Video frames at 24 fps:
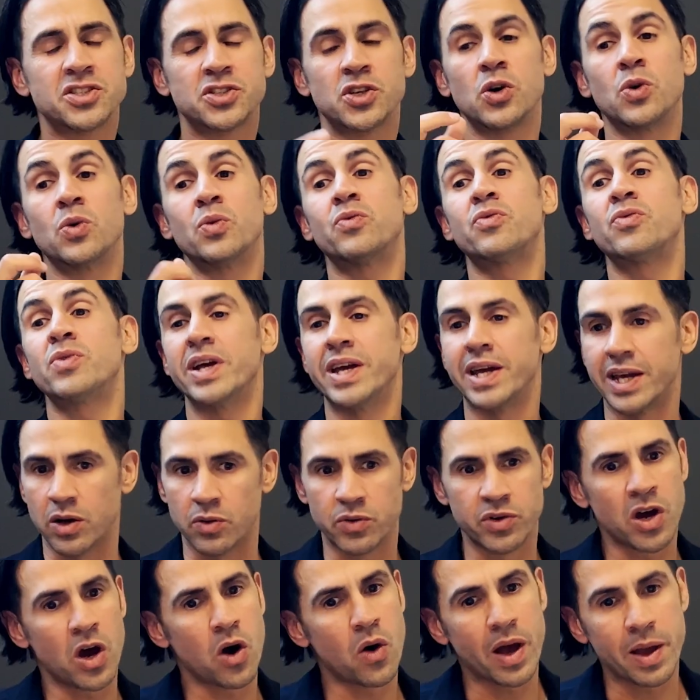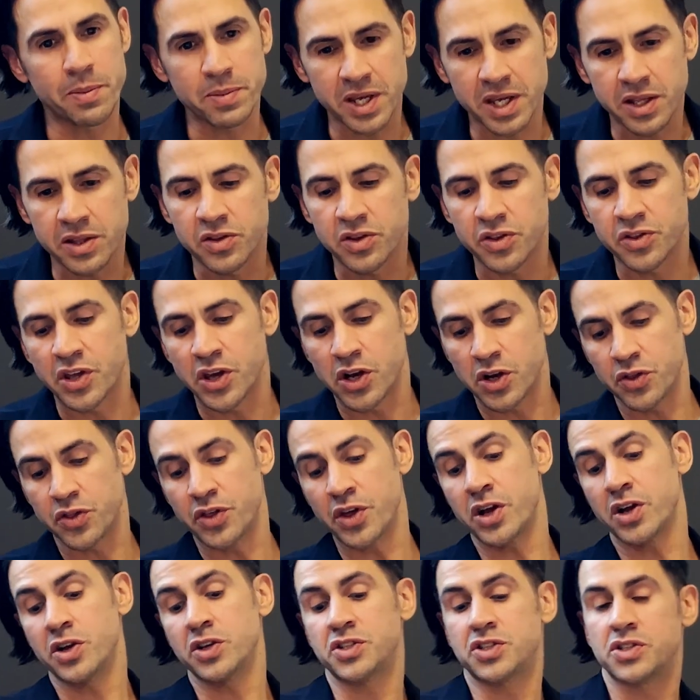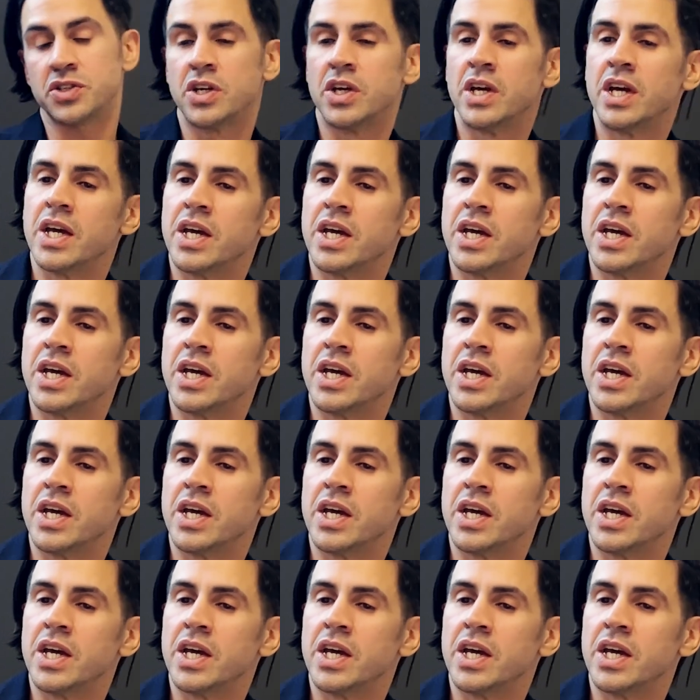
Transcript: So no, I mean, there's